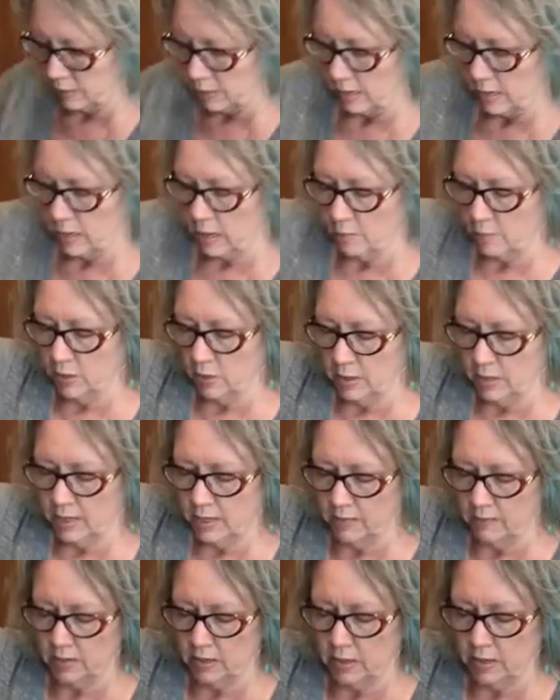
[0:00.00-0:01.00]
I'm gonna give
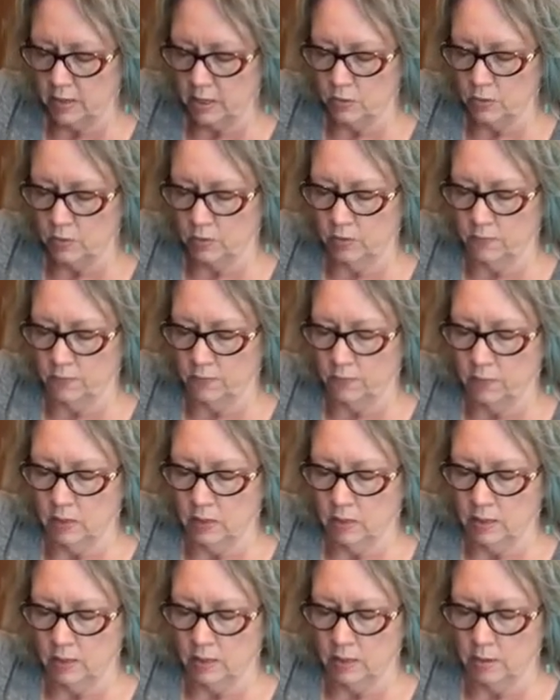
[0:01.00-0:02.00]
it a dose of
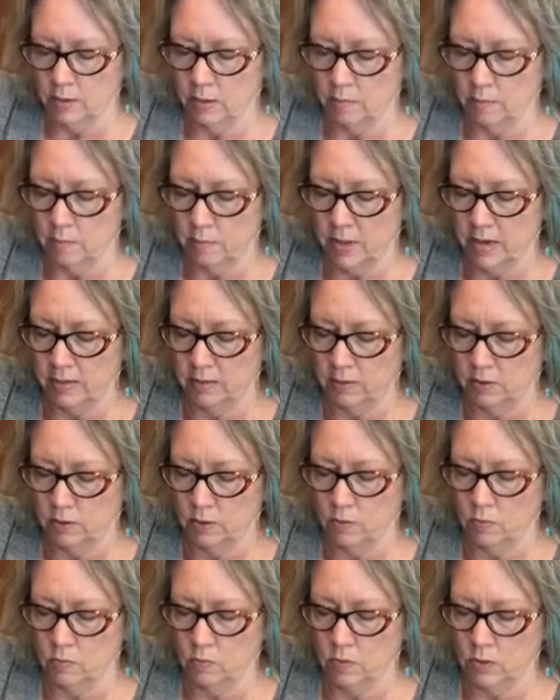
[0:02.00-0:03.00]
mustard,
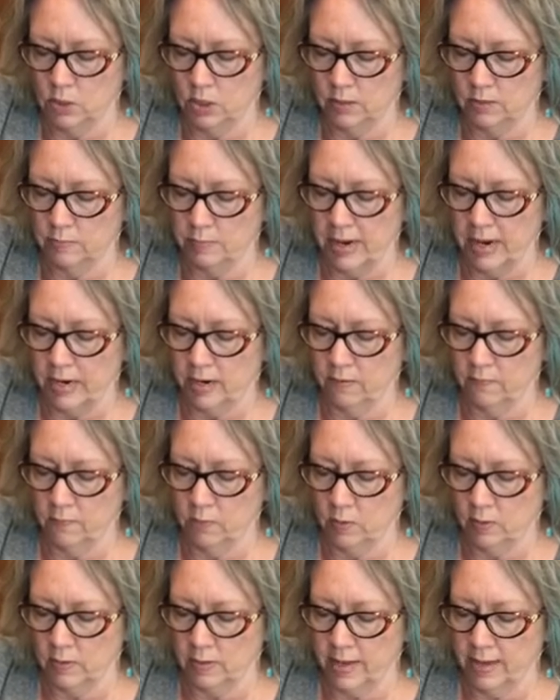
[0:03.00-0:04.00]
just back and
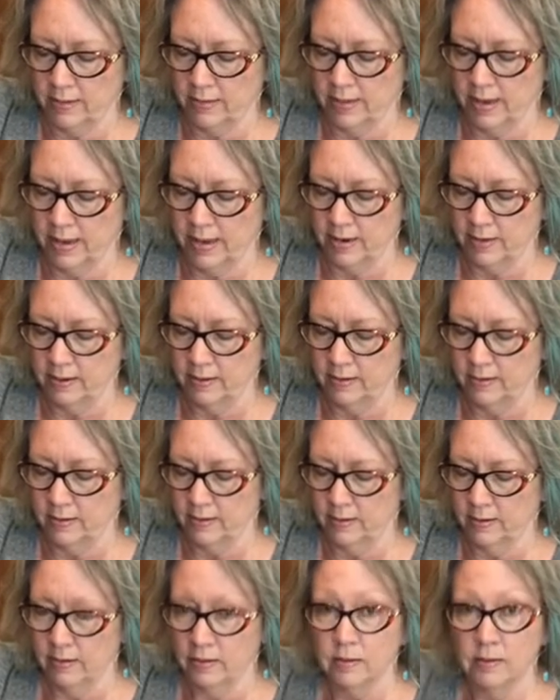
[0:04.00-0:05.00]
forth like that.
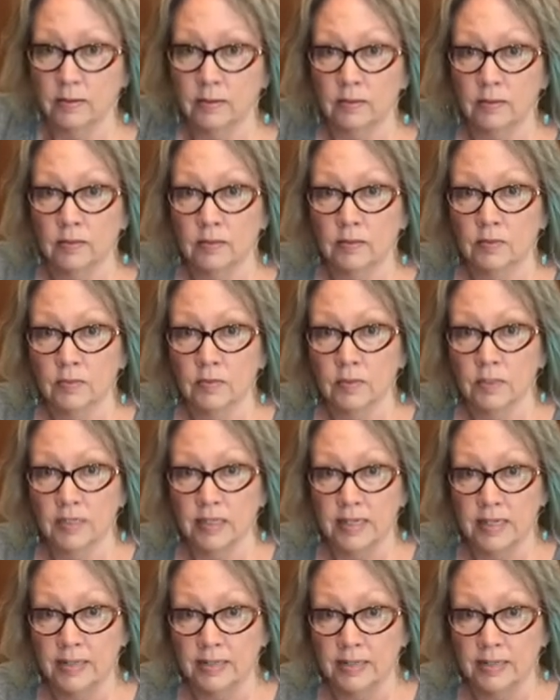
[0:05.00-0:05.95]
See?